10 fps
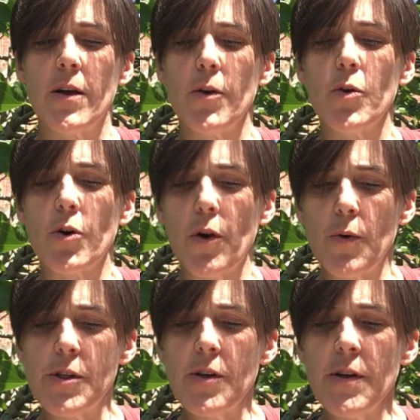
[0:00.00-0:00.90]
Look
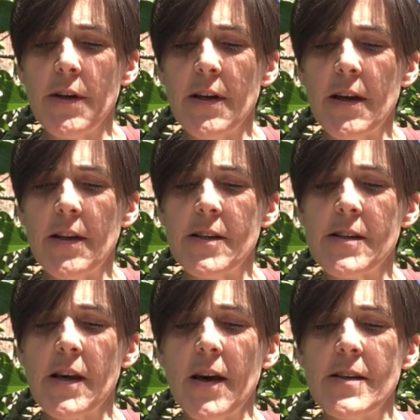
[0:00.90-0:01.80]
closer, and
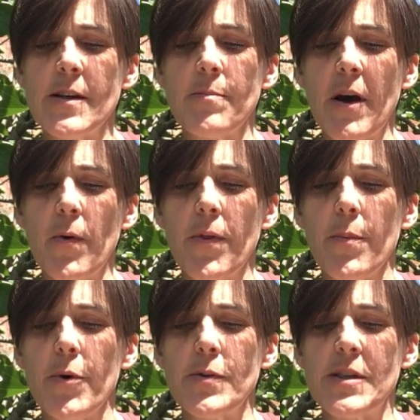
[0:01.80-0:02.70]
his eyes and mouth are
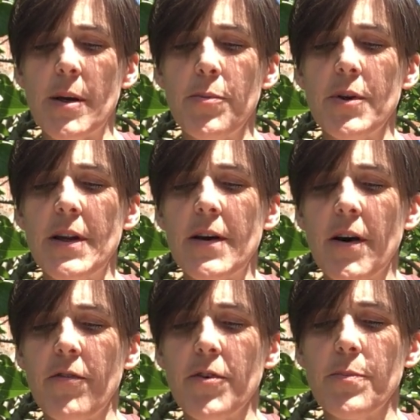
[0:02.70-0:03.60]
both separately
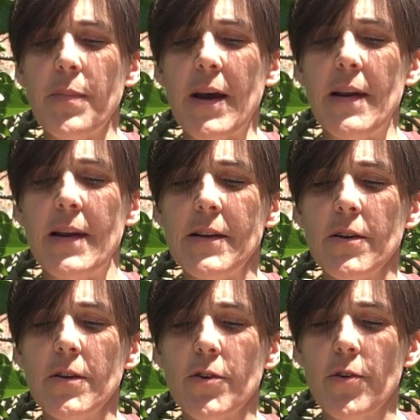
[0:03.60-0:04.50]
covered by
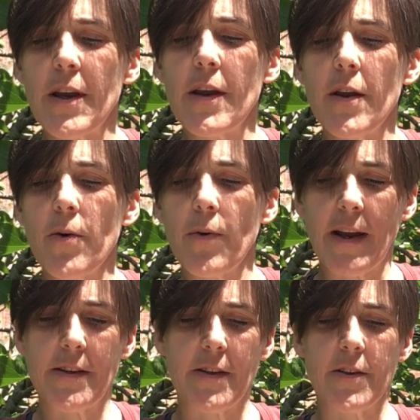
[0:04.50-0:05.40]
little grey
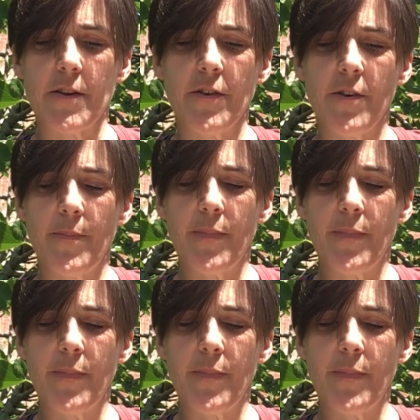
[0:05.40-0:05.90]
rectangles.